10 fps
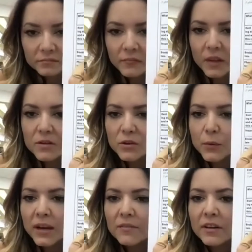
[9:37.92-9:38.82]
So
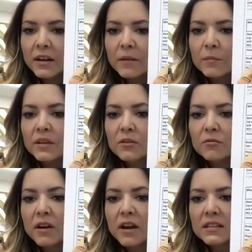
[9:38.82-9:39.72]
whatever number you
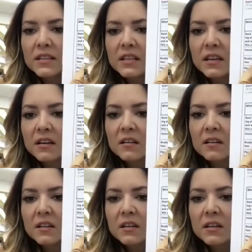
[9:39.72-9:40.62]
write here,
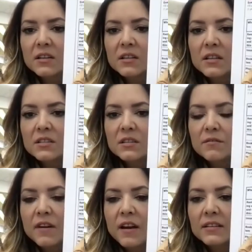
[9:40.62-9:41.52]
you need to
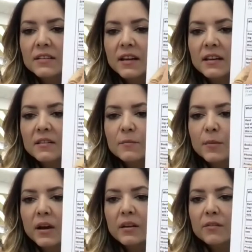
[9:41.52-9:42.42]
divide that
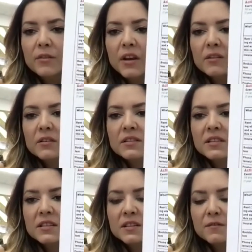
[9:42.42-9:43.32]
by
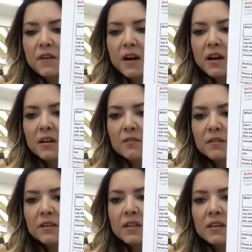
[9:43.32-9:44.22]
365,
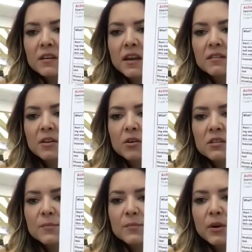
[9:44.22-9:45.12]
and then you get the
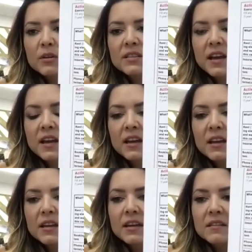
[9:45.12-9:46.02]
cost per day.
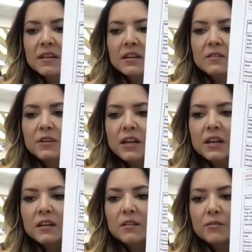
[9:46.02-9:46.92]
Then if you're
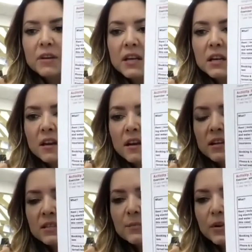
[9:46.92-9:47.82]
getting 3
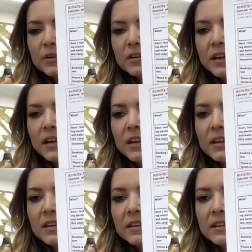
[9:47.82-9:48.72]
clients per day,
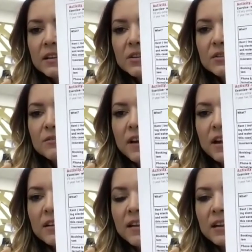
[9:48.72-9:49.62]
you
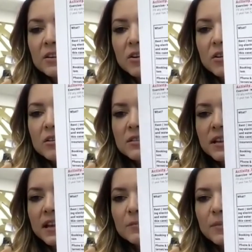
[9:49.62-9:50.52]
divide that cost
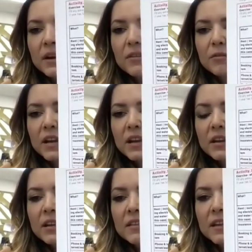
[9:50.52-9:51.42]
again by 3,
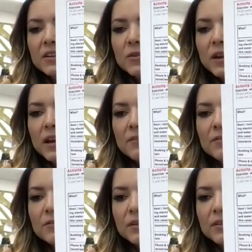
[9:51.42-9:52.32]
and then you are
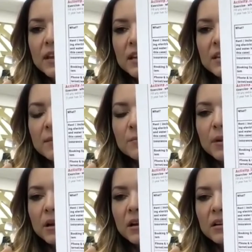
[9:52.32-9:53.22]
left with a
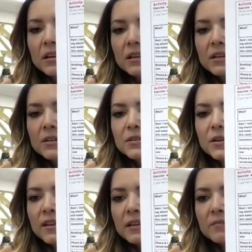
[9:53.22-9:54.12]
number.
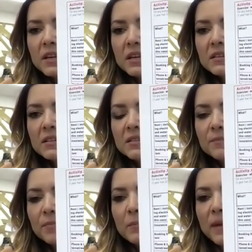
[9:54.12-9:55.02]
So that means
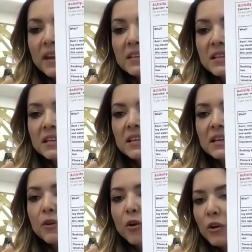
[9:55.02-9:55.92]
basically,
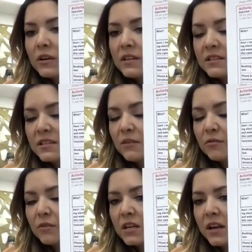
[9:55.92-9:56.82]
if you only see
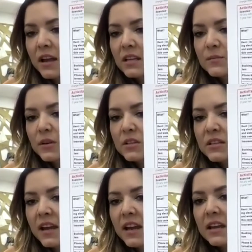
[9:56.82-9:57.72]
3 clients per
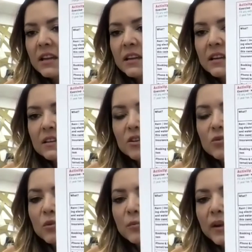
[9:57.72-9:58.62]
day, you
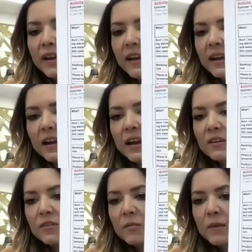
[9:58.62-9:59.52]
would pay, I
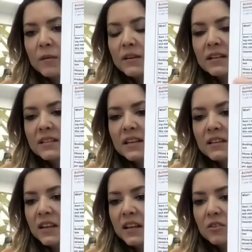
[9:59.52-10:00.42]
don't know, maybe let's say
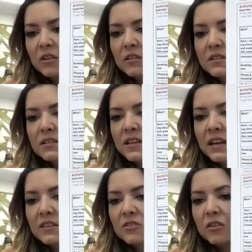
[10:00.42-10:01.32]

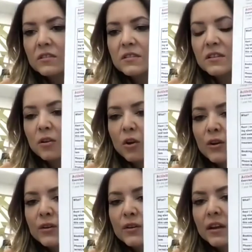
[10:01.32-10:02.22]
$10
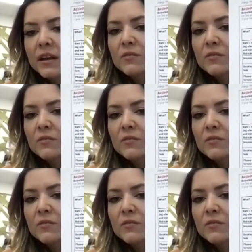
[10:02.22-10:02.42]
alone in